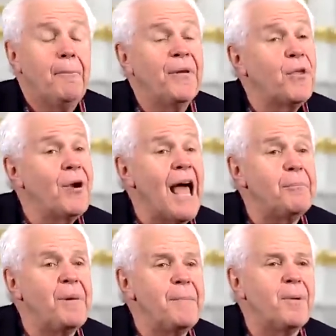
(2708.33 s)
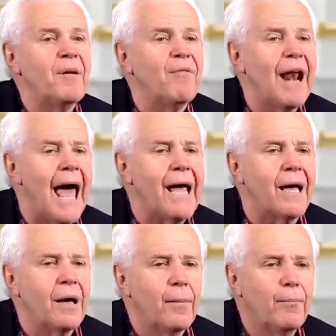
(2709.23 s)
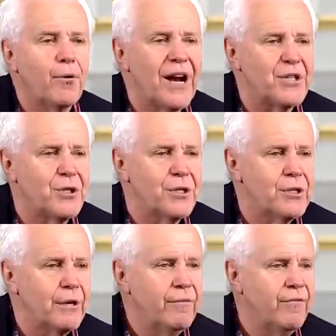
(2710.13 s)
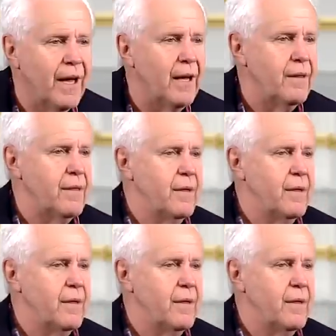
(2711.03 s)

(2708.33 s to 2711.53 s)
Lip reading: but they're not people of like precious faith.